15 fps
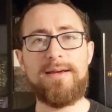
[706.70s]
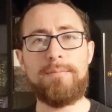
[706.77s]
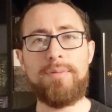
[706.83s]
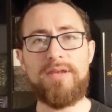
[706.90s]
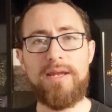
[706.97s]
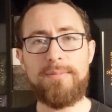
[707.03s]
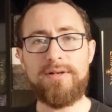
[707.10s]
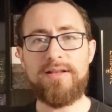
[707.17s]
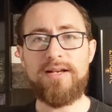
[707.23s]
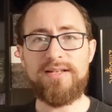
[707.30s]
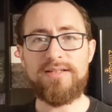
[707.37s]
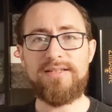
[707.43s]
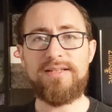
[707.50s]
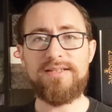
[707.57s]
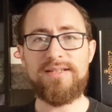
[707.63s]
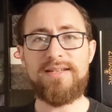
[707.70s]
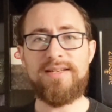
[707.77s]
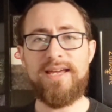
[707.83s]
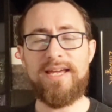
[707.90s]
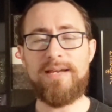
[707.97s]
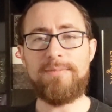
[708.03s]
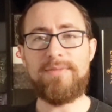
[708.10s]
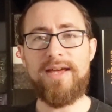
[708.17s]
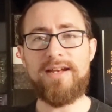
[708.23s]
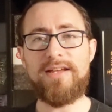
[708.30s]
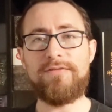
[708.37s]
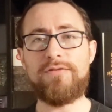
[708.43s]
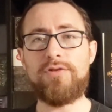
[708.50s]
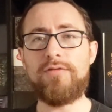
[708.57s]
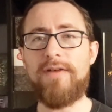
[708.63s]
Pandemic Legacy is a game that
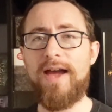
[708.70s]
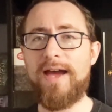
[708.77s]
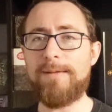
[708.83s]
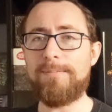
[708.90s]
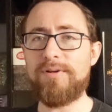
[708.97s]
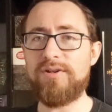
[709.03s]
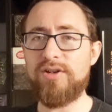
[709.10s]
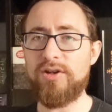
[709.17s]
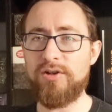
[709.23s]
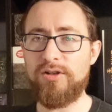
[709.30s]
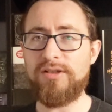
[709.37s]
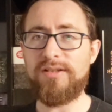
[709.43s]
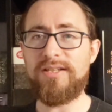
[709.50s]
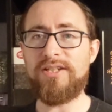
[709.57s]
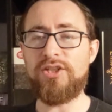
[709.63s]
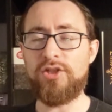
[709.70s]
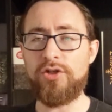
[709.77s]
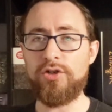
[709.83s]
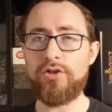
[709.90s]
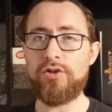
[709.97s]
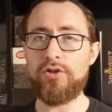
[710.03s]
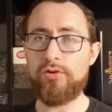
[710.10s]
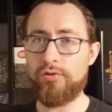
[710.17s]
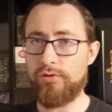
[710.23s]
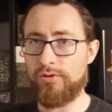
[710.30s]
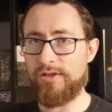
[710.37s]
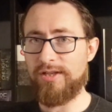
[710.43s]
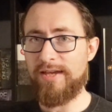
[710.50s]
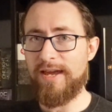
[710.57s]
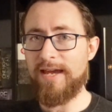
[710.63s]
if you've had particularly good
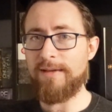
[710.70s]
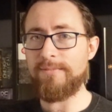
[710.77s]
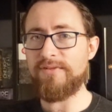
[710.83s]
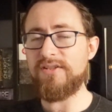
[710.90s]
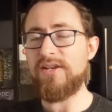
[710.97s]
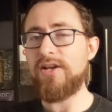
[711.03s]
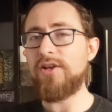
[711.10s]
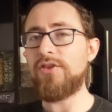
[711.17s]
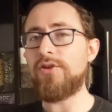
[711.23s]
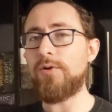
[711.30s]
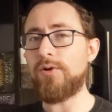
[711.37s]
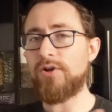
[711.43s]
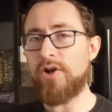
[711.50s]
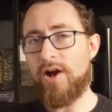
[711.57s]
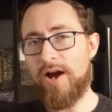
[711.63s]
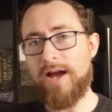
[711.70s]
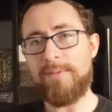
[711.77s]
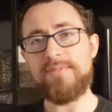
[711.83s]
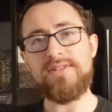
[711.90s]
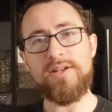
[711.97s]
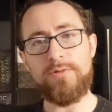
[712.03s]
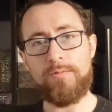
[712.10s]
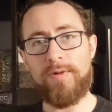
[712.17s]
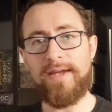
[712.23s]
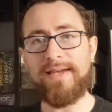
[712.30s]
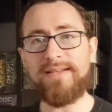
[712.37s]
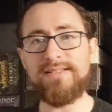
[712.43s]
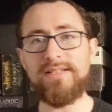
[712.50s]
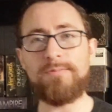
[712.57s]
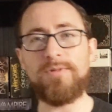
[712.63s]
early games, there are times and
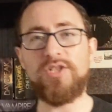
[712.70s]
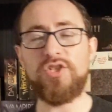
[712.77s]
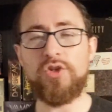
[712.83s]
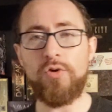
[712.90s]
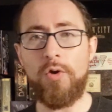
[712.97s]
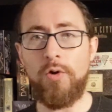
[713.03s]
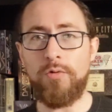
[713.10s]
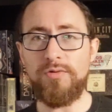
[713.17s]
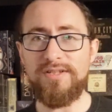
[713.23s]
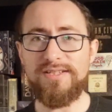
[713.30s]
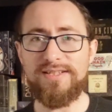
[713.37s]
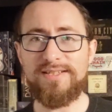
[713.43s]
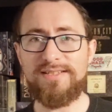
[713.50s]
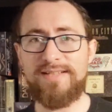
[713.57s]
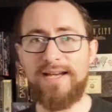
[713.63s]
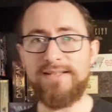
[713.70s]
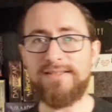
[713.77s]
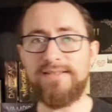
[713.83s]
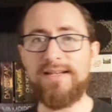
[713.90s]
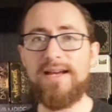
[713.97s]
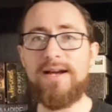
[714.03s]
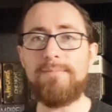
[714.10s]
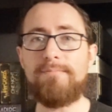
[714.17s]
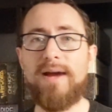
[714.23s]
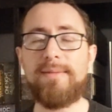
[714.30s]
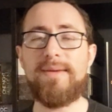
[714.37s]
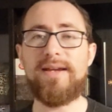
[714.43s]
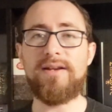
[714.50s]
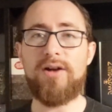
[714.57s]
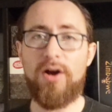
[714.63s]
ways in which your own success might
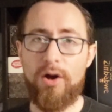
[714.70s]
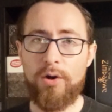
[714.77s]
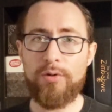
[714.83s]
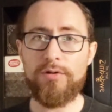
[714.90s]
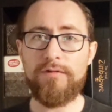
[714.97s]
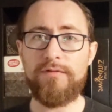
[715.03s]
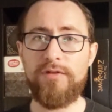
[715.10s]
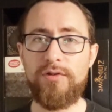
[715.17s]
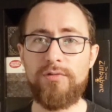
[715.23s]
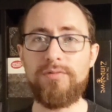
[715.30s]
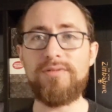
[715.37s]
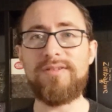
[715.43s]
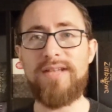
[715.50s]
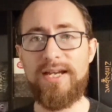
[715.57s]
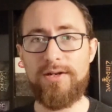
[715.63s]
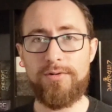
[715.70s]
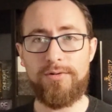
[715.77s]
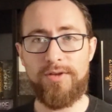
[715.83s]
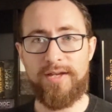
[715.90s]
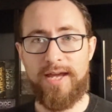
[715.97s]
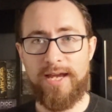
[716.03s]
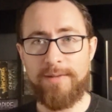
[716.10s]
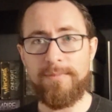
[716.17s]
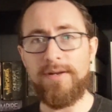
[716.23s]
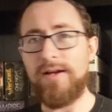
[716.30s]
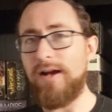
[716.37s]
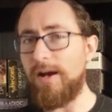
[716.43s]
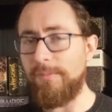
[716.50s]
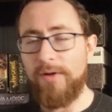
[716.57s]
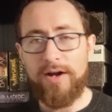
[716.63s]
make it harder for you later in the game.
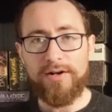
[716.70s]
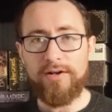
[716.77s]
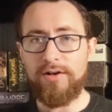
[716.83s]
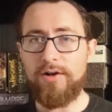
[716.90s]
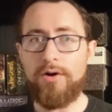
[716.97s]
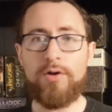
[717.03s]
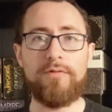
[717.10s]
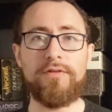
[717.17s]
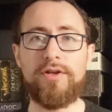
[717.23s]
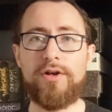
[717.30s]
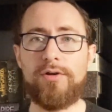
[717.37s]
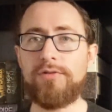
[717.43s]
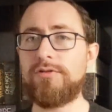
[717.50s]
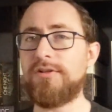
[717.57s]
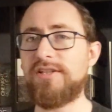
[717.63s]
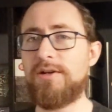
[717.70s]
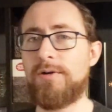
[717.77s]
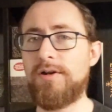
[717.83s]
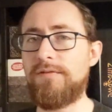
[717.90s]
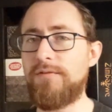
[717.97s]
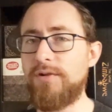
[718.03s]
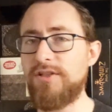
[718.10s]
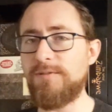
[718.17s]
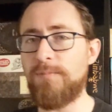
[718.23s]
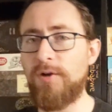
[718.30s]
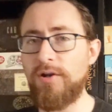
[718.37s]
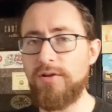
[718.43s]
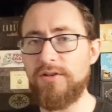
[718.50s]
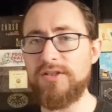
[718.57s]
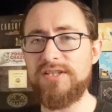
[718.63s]
I'm not going to overly go into it because I want to avoid
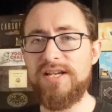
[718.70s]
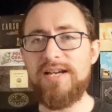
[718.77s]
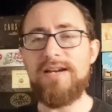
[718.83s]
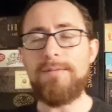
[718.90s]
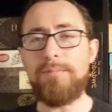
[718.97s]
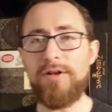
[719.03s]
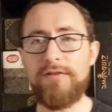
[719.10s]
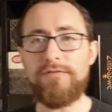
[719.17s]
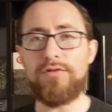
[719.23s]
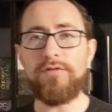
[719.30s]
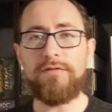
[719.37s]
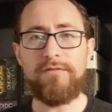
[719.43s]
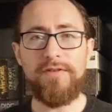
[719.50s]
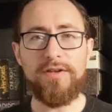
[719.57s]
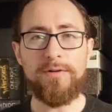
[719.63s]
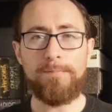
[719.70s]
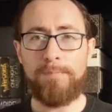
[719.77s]
spoilers, but if you feel